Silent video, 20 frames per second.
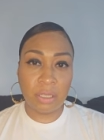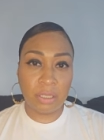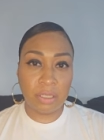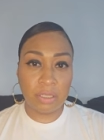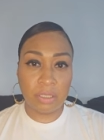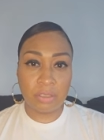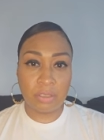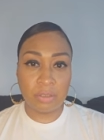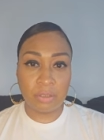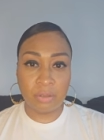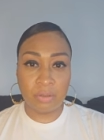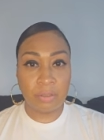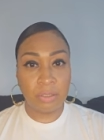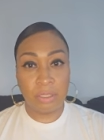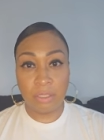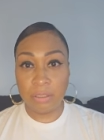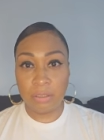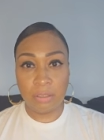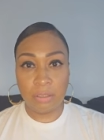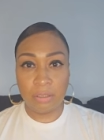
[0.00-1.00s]
and listen to it.
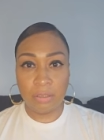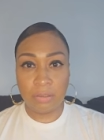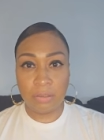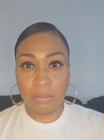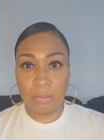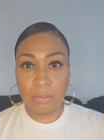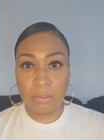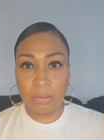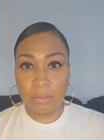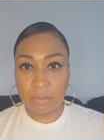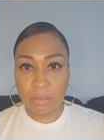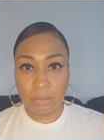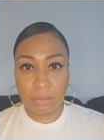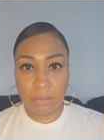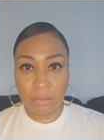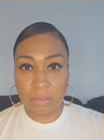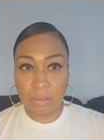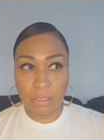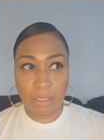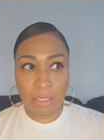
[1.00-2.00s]

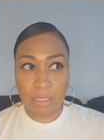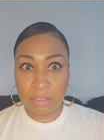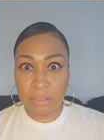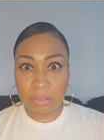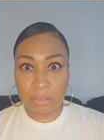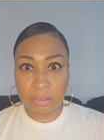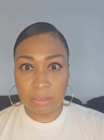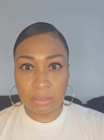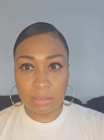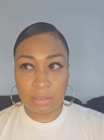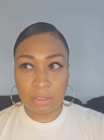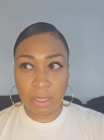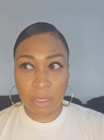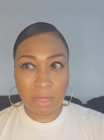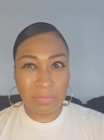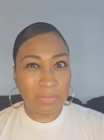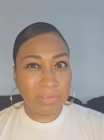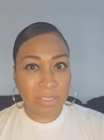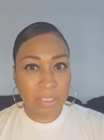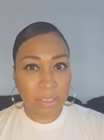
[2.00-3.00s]
It's
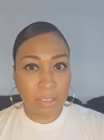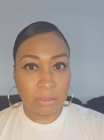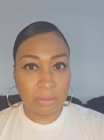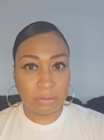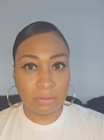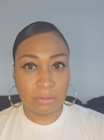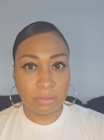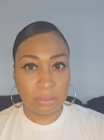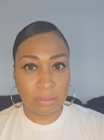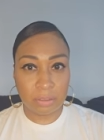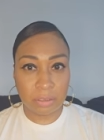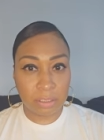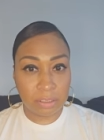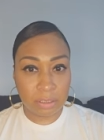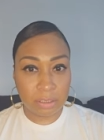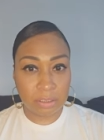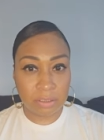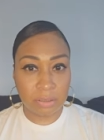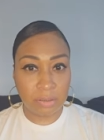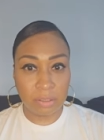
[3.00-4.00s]
up to you. The choice
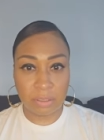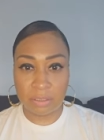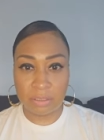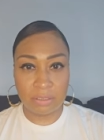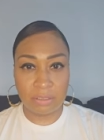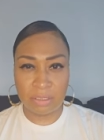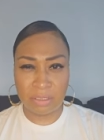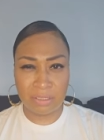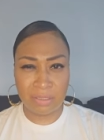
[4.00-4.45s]
is yours,